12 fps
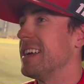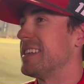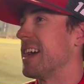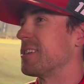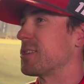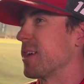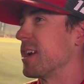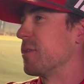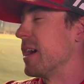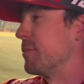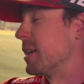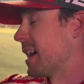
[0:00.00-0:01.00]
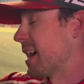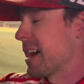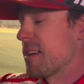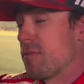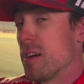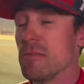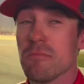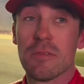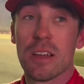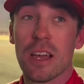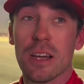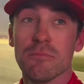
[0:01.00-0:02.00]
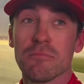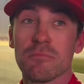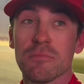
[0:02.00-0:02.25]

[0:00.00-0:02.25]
kind of straight away. But I, had fun. Um,